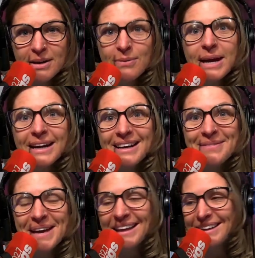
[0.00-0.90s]
We got an
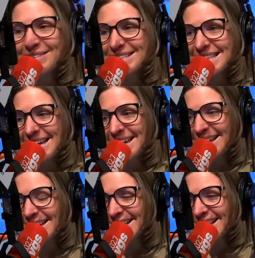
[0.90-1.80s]
email and it was
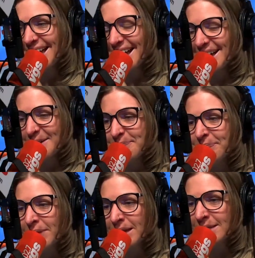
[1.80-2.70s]
saying
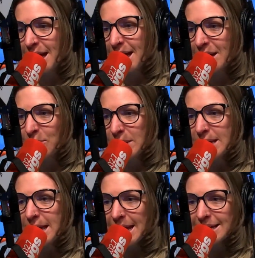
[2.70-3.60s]
that we
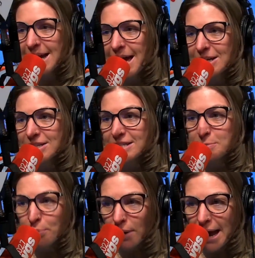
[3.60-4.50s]
cannot
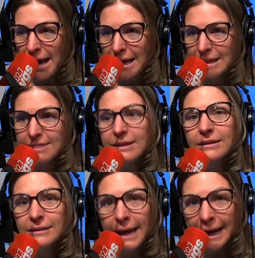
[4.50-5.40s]
spray the
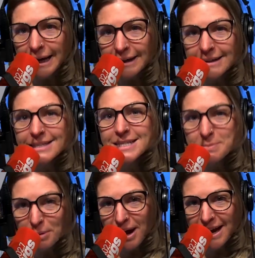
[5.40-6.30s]
Glade
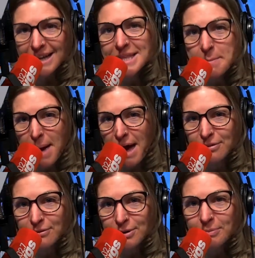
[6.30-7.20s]
spray in the
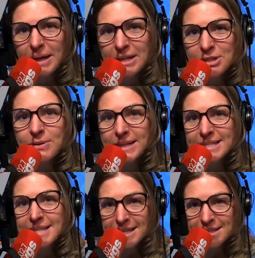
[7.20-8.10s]
bathroom like to an
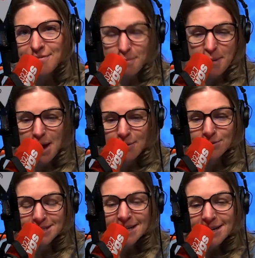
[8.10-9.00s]
excessive
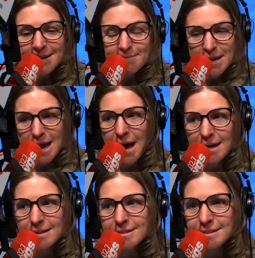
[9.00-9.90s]
amount
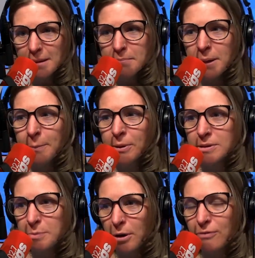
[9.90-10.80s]
because some
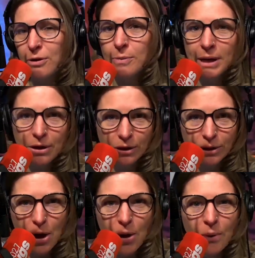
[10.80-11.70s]
people's perfume and
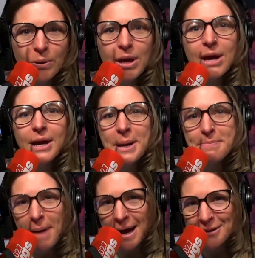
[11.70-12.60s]
cologne
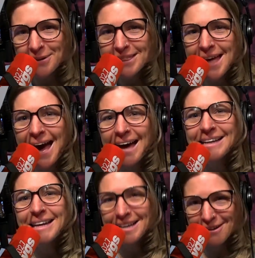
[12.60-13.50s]
combined with
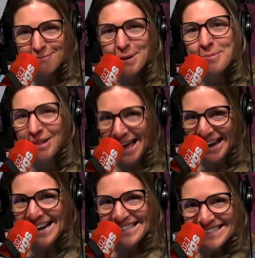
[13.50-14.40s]
that can give people
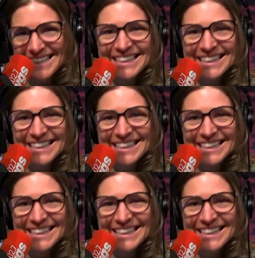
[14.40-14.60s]
headaches.